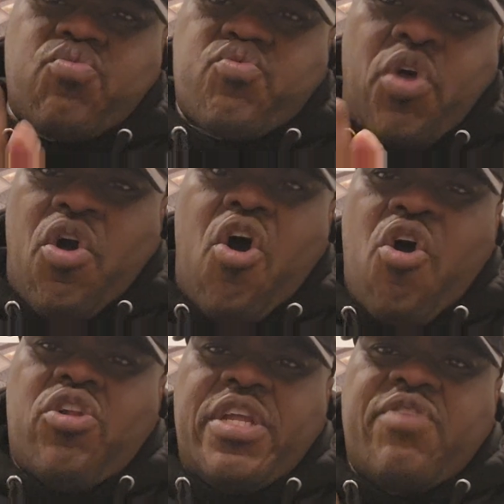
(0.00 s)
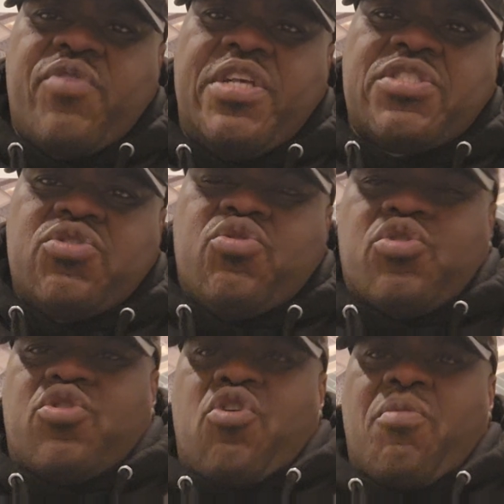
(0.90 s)
the only reason you
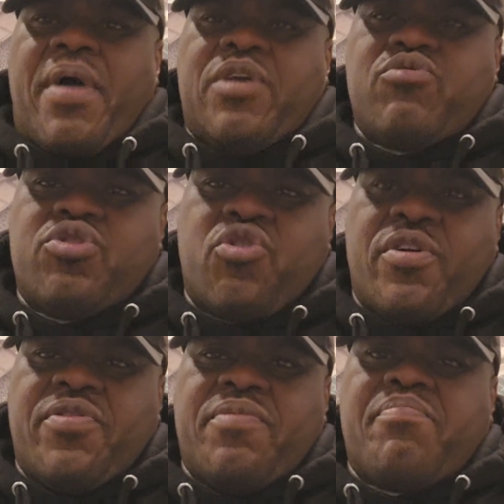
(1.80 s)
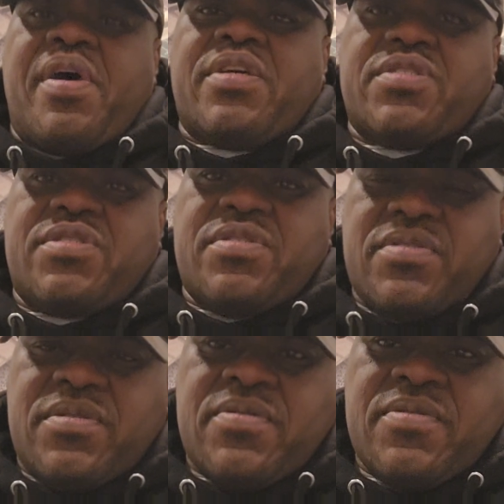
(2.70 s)
could call Michael Jordan the best.
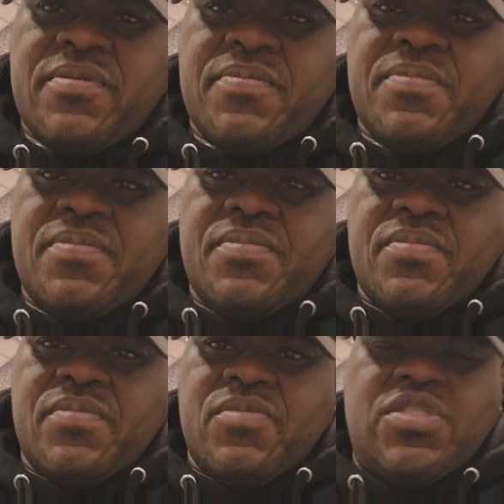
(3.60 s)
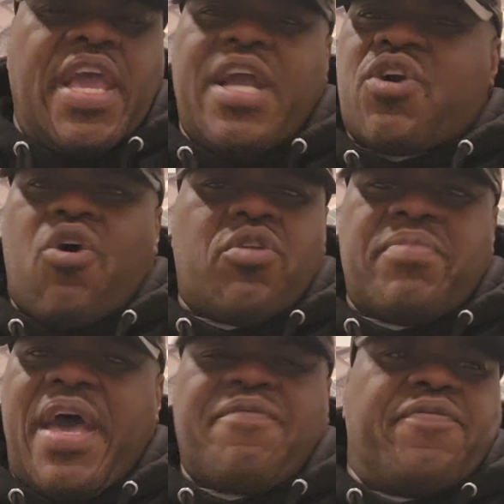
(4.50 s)
Can't call
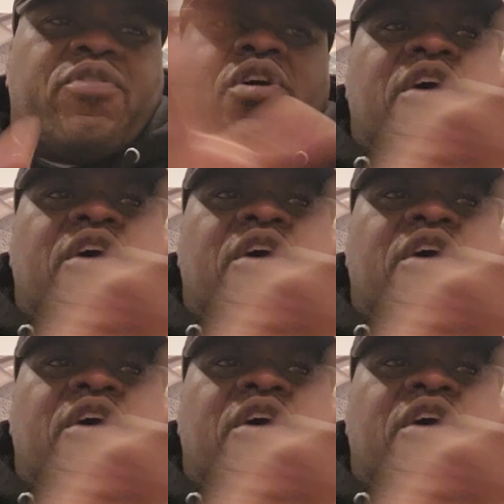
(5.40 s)
him that for